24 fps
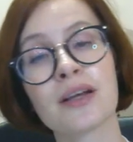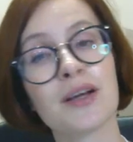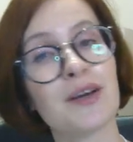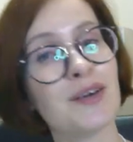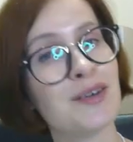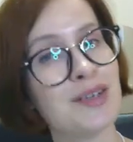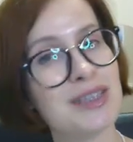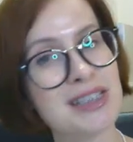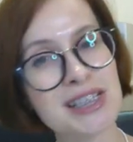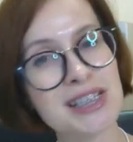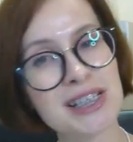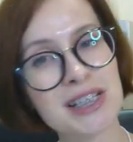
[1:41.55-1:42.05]

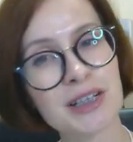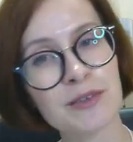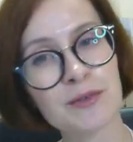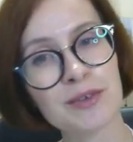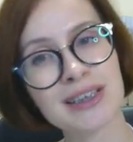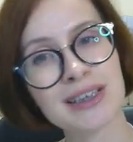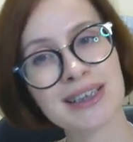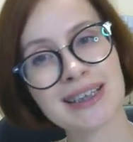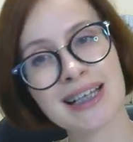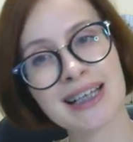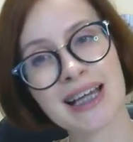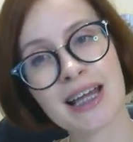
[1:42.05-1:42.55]

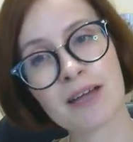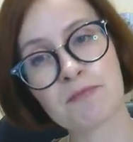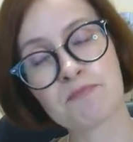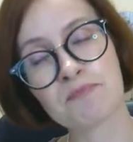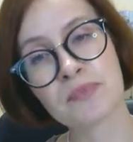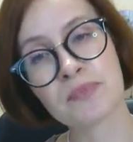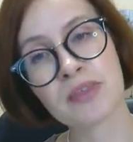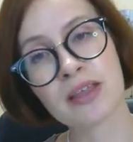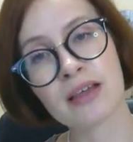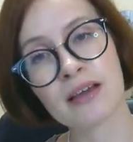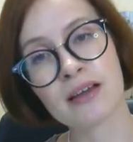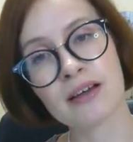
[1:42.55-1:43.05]
Consequently,
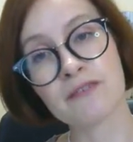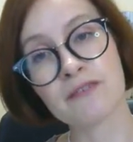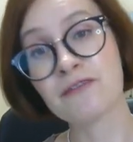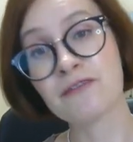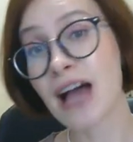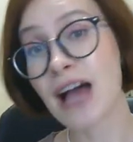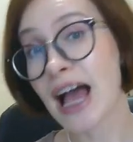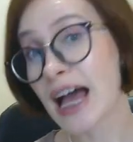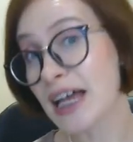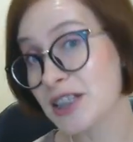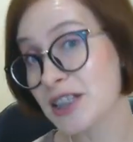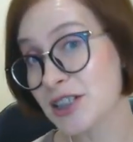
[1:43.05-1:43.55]

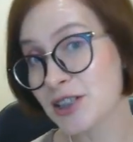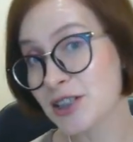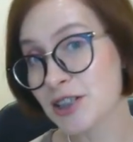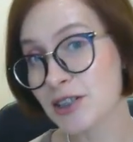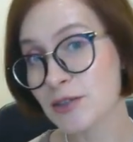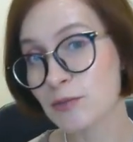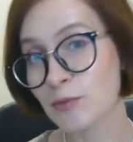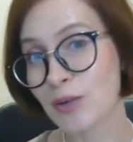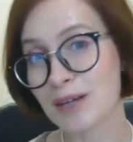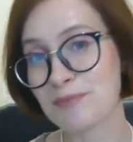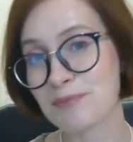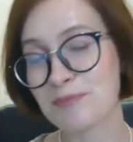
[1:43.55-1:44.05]

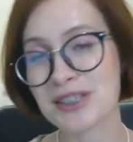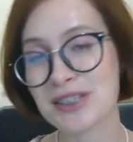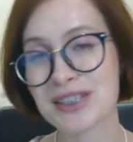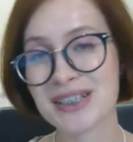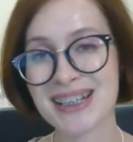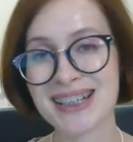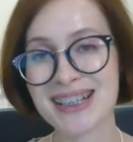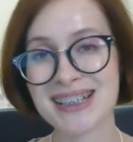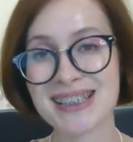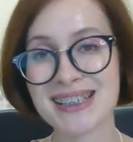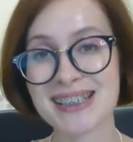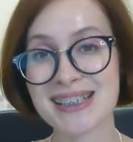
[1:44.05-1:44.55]
faster
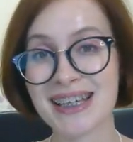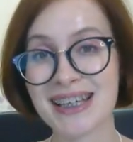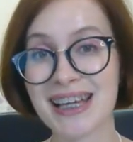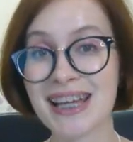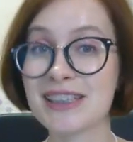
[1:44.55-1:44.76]
websites